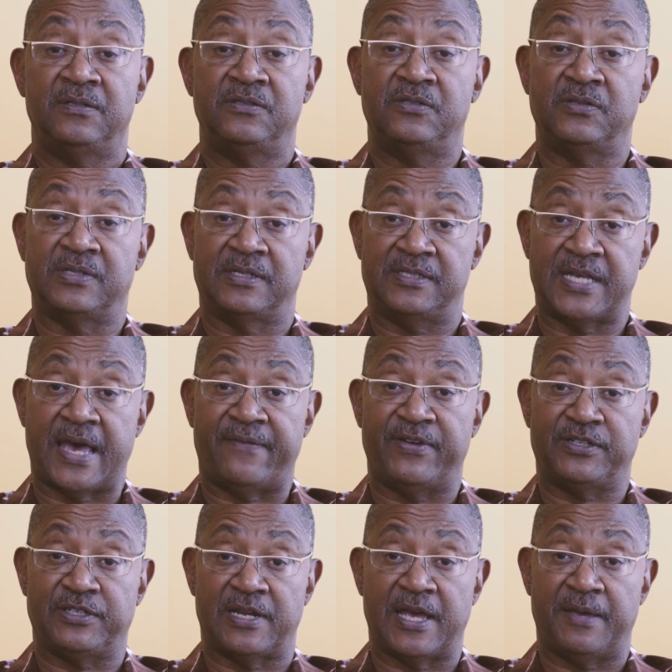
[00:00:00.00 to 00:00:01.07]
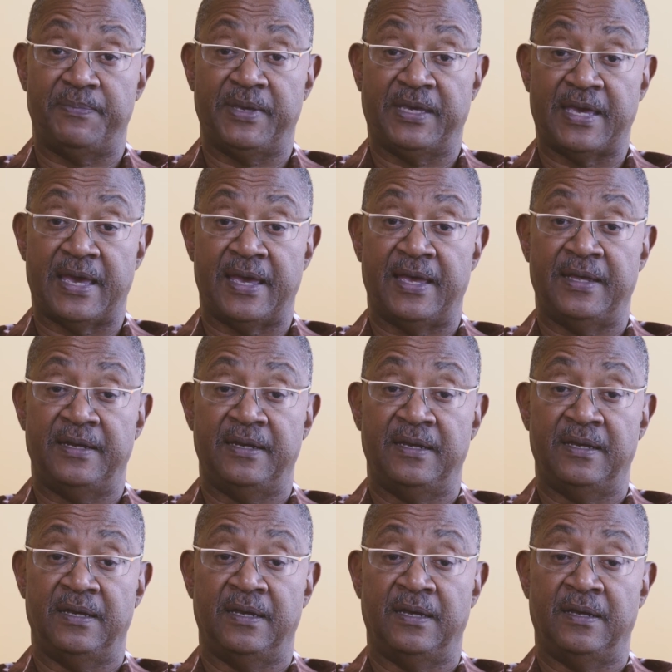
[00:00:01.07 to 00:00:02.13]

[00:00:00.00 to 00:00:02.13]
Susan Savage and I began